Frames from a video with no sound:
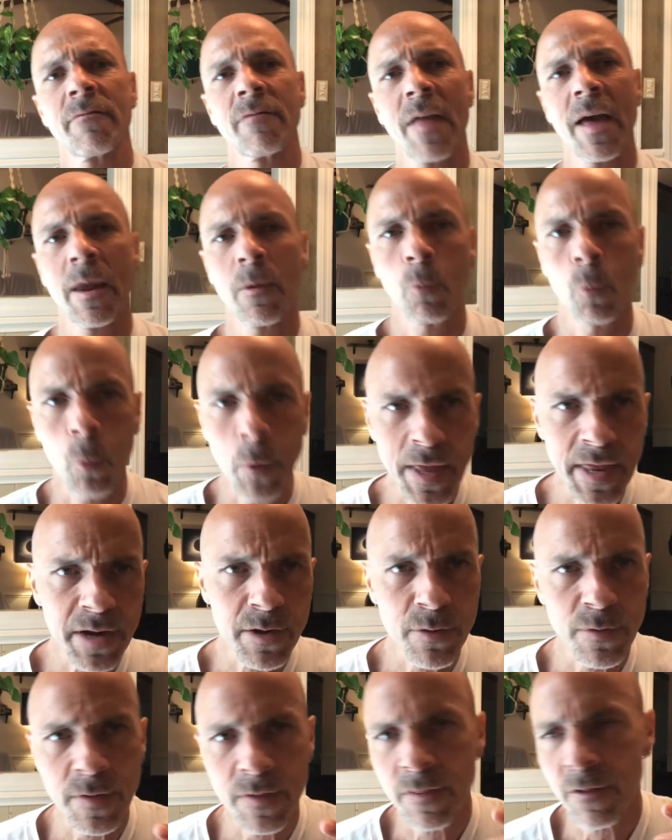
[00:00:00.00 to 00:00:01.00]
that
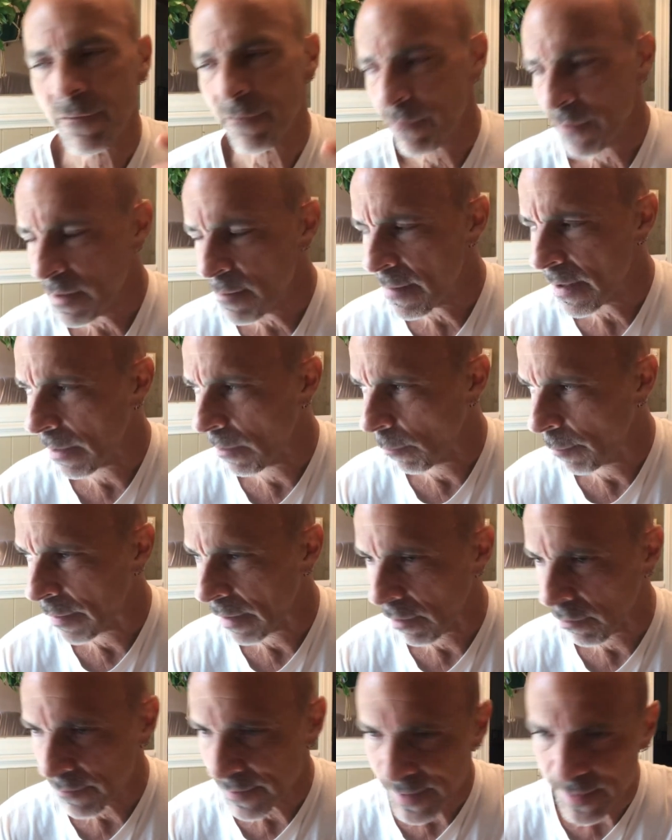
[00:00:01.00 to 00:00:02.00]
width in the female
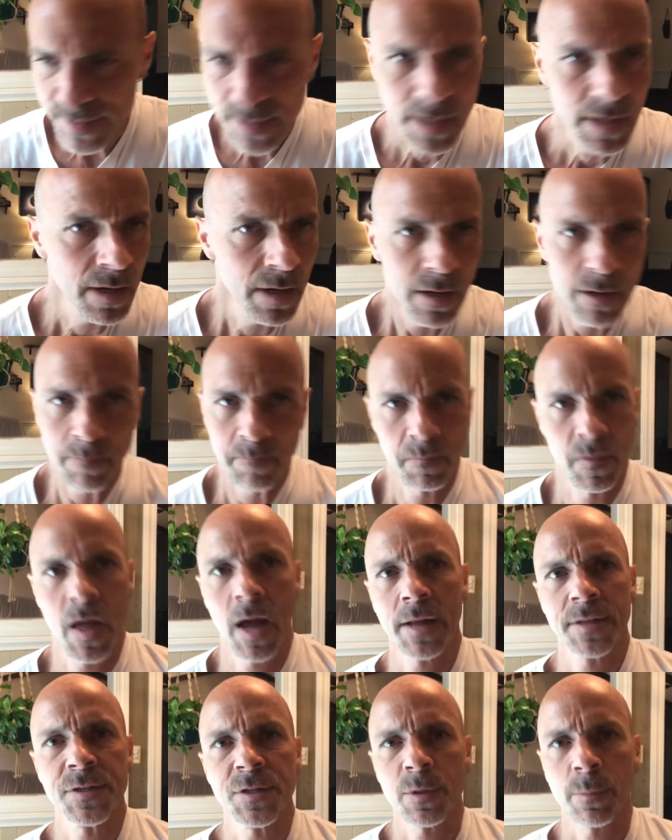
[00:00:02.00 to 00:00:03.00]
pelvis,
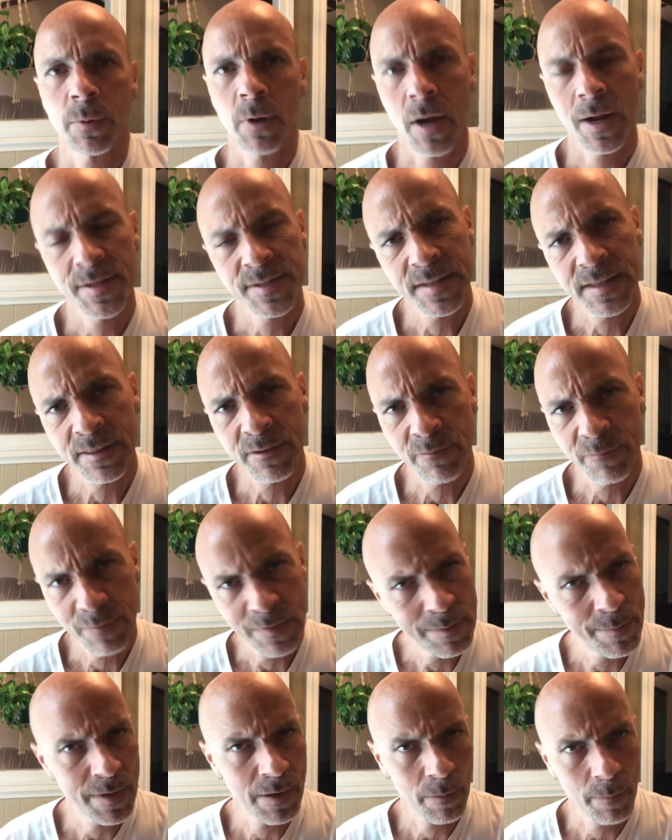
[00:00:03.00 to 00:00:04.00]
not surprising, the
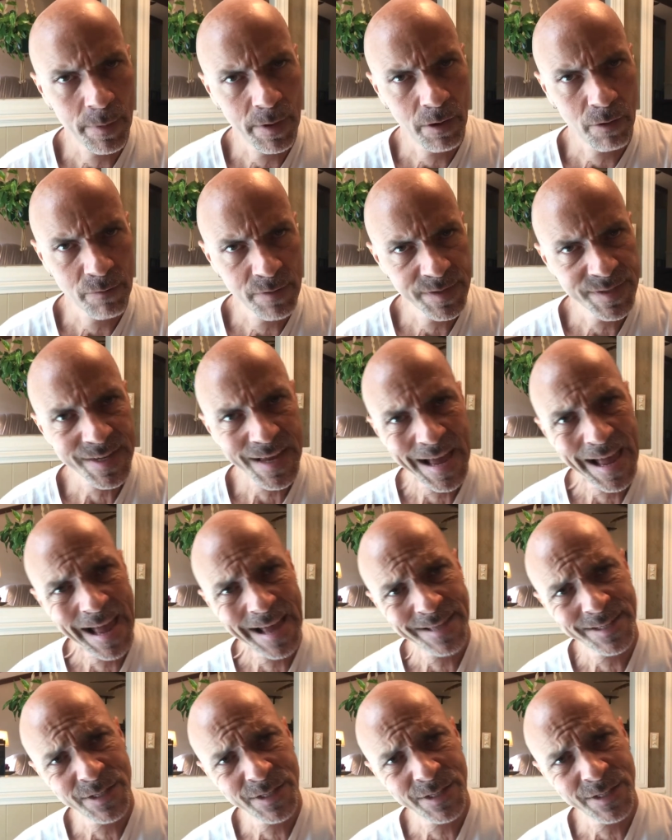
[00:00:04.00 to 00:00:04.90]
female pelvis has